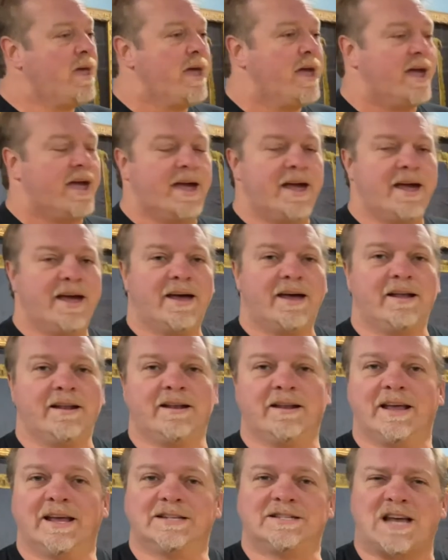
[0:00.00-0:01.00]

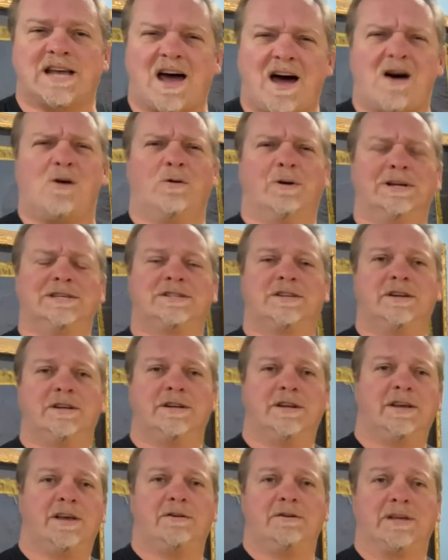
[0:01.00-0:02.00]
And it's always good
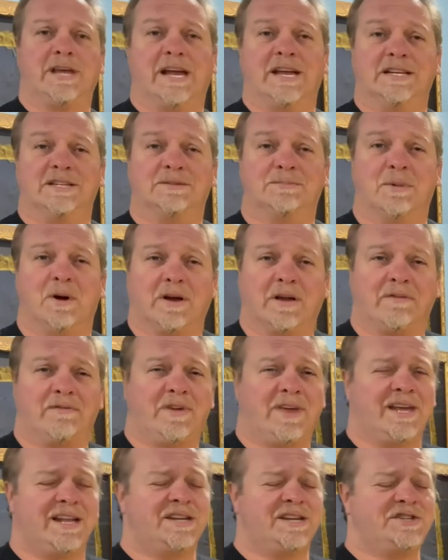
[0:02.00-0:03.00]
to go to Gettysburg. If
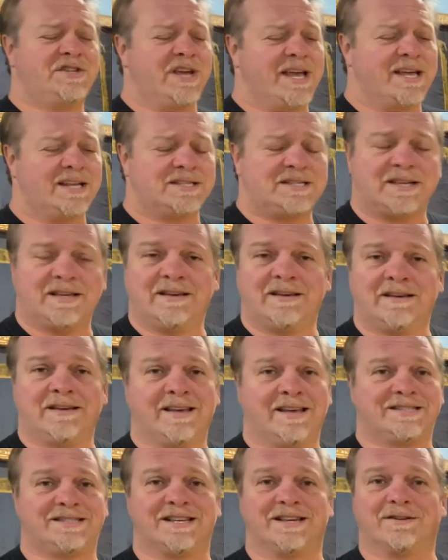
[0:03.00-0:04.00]
you get a chance,
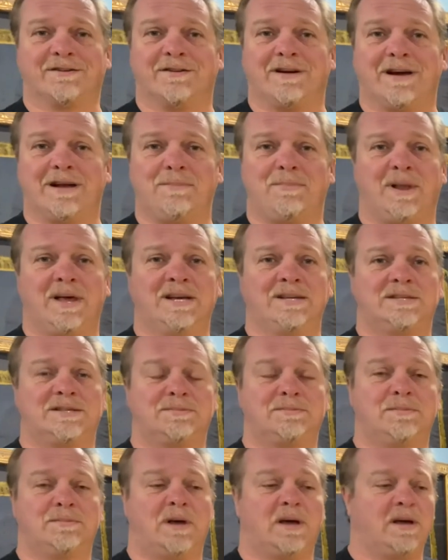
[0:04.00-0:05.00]
it's a great place.
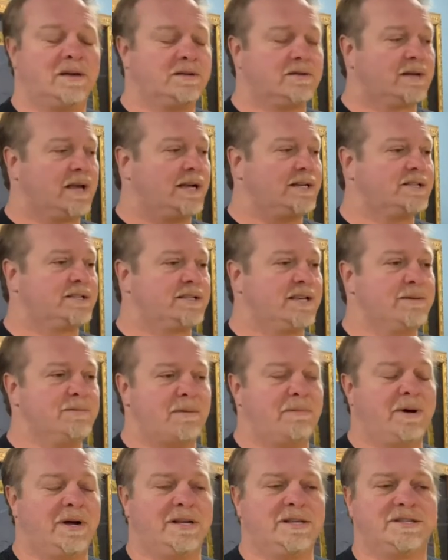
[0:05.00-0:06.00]
Uh, got to see my
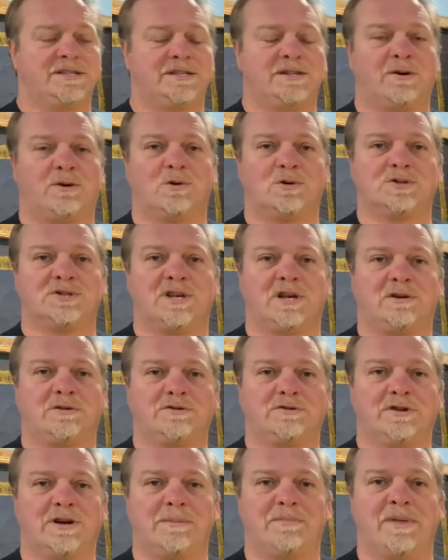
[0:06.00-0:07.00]
buddies at the Horse
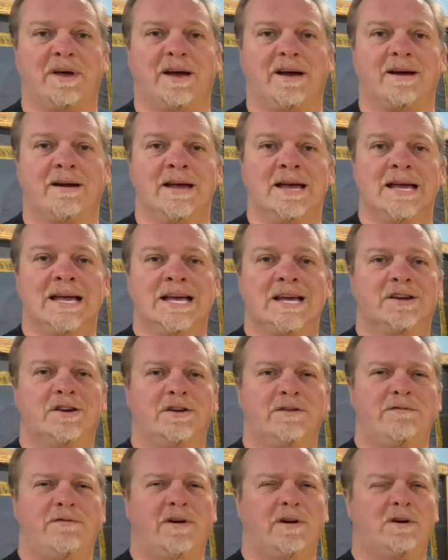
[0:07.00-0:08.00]
Soldier up there.
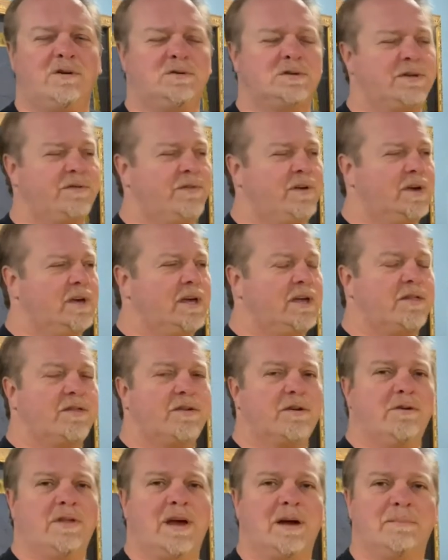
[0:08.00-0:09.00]
Good folks. If you get
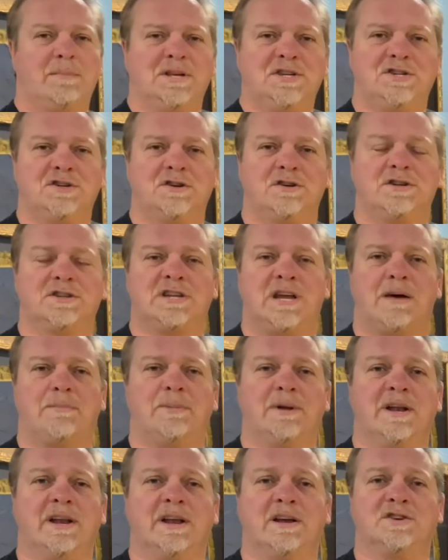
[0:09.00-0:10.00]
through there, be sure to
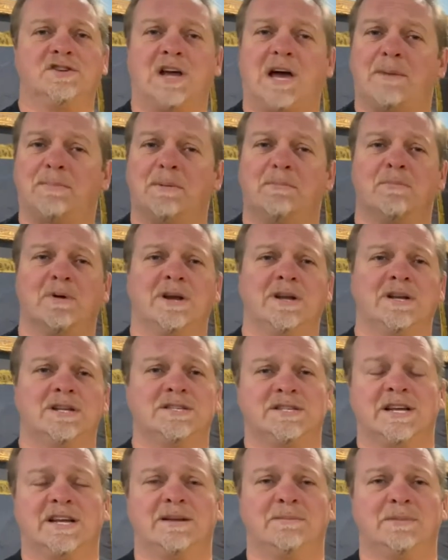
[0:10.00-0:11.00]
stop in their shop. And Brendan
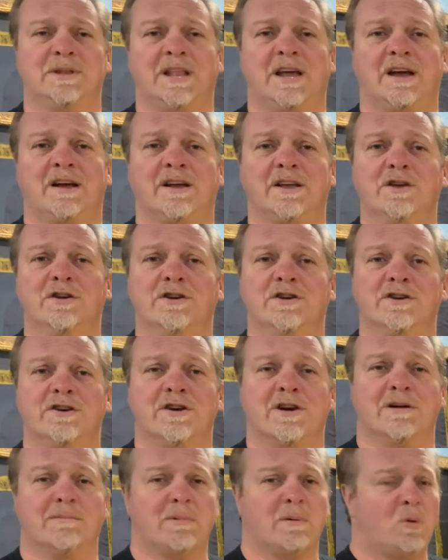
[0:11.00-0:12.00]
sent them in there at Union
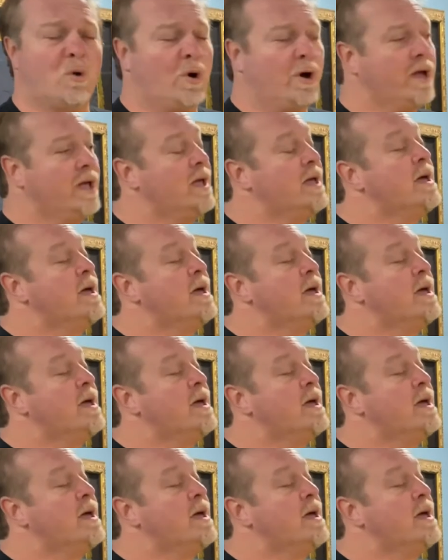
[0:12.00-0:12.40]
Drummer Boy.